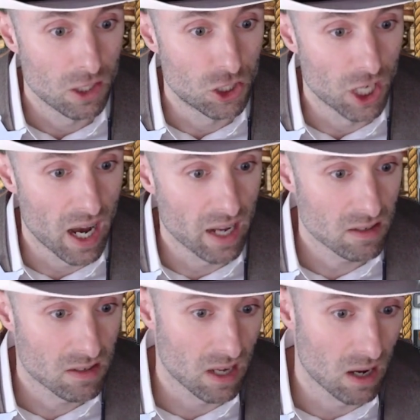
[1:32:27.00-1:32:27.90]

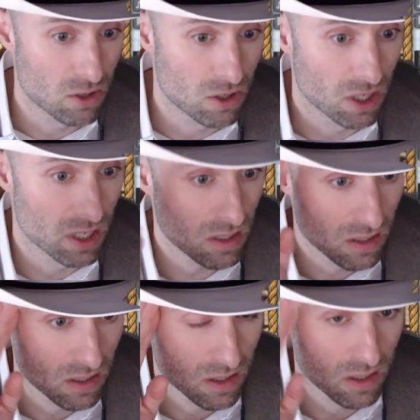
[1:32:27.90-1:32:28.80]
John, sounds good.
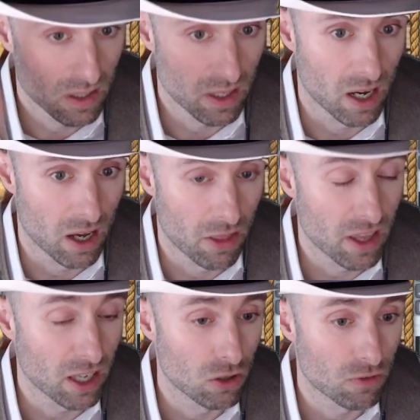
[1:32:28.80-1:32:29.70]

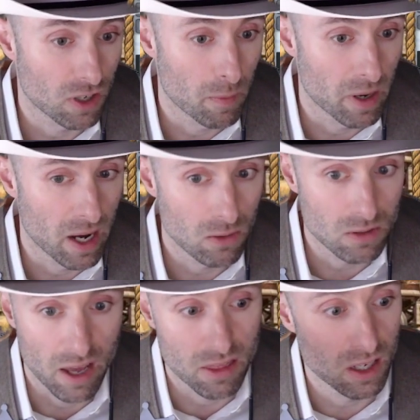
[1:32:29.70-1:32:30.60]
Thank you for coming
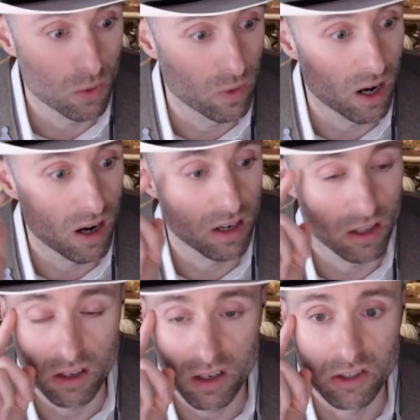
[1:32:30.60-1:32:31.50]
out. I think we are going
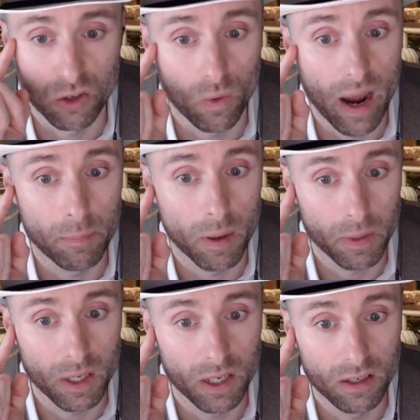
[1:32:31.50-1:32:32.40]
to look to wrap
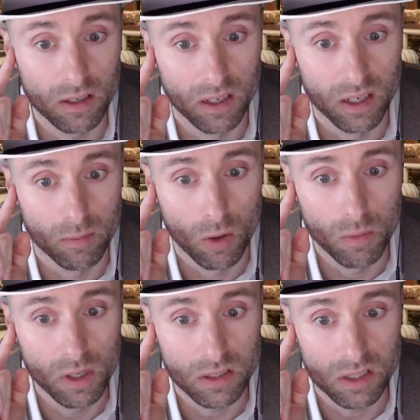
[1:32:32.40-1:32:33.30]
up here in a
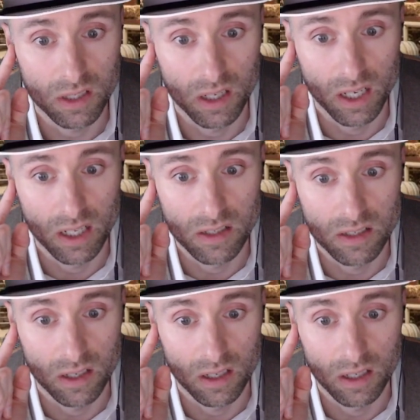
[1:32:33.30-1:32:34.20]
moment. And
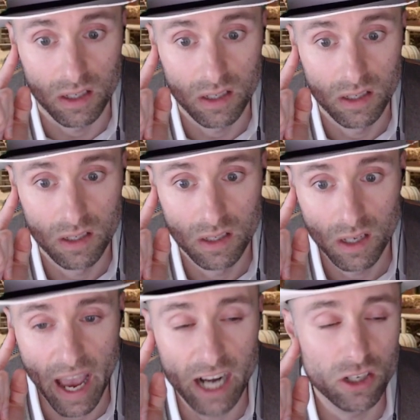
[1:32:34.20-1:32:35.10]

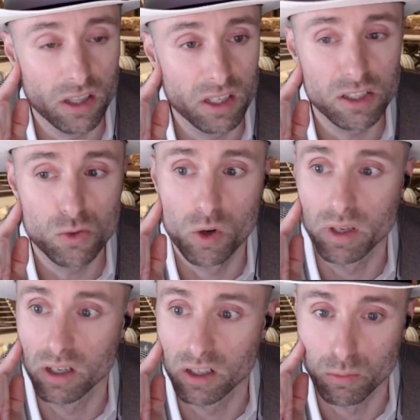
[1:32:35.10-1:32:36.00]
actually, I think this will
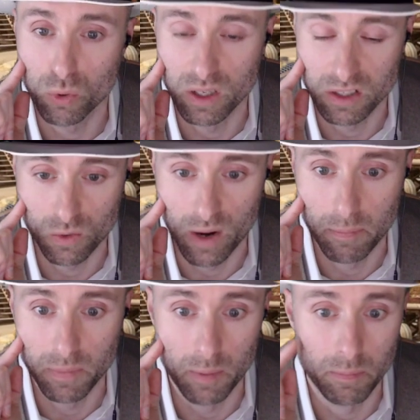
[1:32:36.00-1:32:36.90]
be a good point to
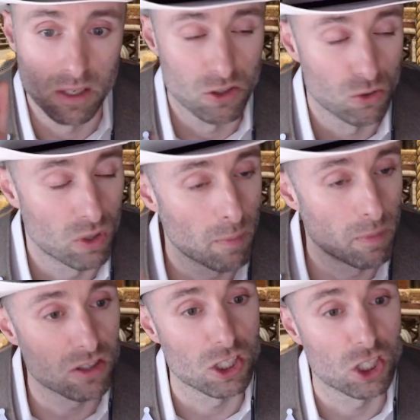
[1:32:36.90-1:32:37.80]
wrap up as you come
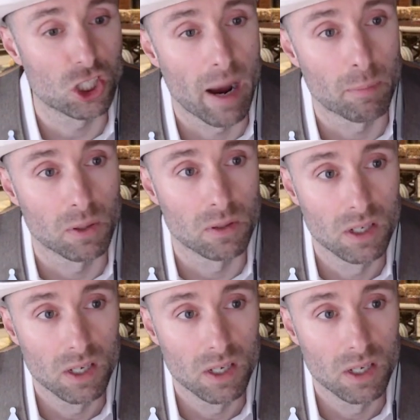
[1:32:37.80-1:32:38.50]
into the chapel